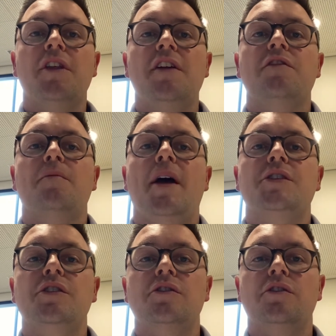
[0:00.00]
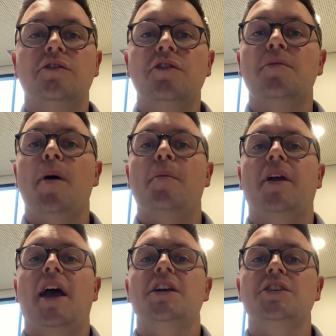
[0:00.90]
information to the
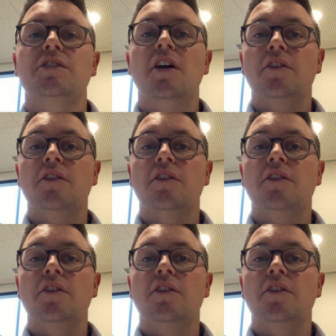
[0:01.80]
publication,